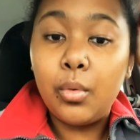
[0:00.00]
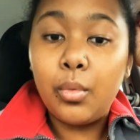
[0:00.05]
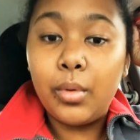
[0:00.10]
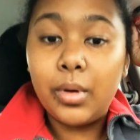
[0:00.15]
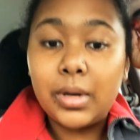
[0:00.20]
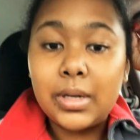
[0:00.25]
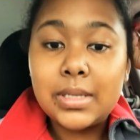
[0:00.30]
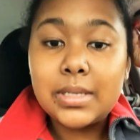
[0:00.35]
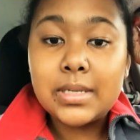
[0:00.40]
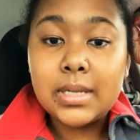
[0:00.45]

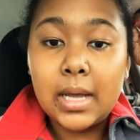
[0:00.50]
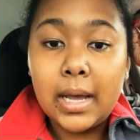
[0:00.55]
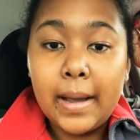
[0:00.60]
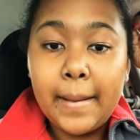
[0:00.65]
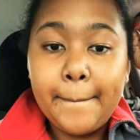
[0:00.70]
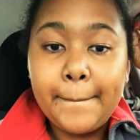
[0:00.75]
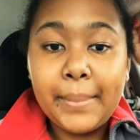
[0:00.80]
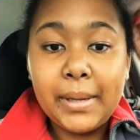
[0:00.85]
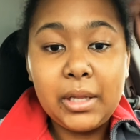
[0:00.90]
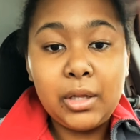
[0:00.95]
What is
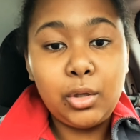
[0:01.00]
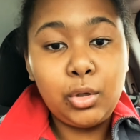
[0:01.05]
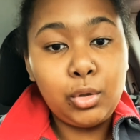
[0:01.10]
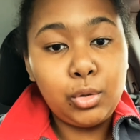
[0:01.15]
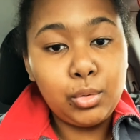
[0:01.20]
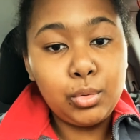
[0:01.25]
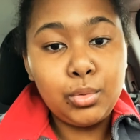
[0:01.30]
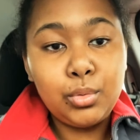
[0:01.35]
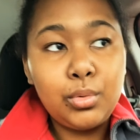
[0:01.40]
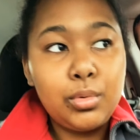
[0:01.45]
up,
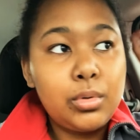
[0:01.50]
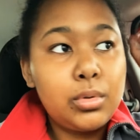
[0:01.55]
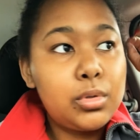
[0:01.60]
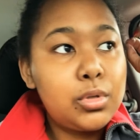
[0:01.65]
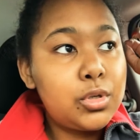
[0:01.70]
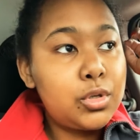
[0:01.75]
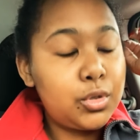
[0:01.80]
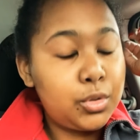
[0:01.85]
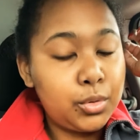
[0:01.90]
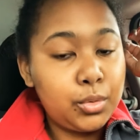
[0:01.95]

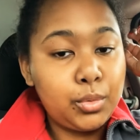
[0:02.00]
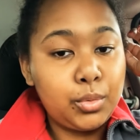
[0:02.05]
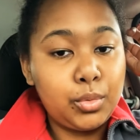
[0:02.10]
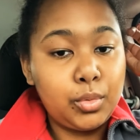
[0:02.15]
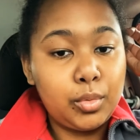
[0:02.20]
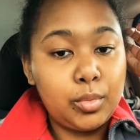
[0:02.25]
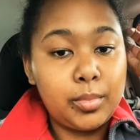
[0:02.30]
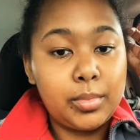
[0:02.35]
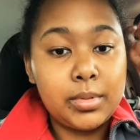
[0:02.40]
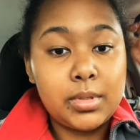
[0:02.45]

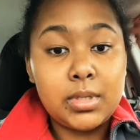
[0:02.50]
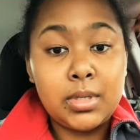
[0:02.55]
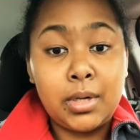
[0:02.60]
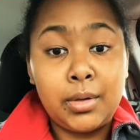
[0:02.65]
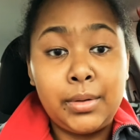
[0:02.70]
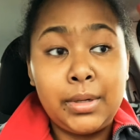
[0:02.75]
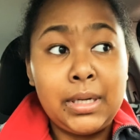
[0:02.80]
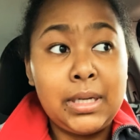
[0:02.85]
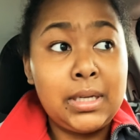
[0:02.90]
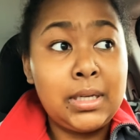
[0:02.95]
YouTube?
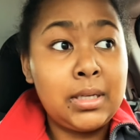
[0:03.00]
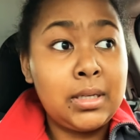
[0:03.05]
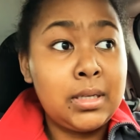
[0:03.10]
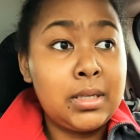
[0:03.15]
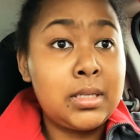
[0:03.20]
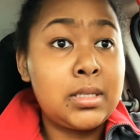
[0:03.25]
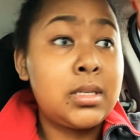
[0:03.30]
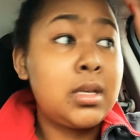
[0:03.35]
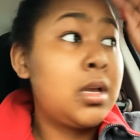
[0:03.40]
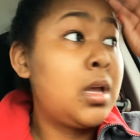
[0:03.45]
So it
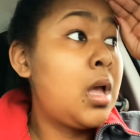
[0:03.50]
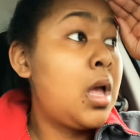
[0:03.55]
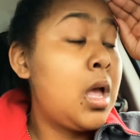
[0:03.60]
is